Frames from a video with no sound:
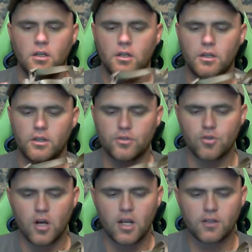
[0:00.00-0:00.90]
It
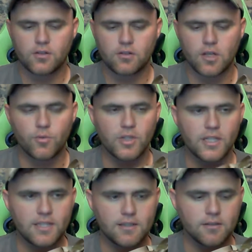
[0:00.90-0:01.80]
contracts and
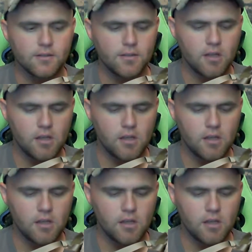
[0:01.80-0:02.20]
releases,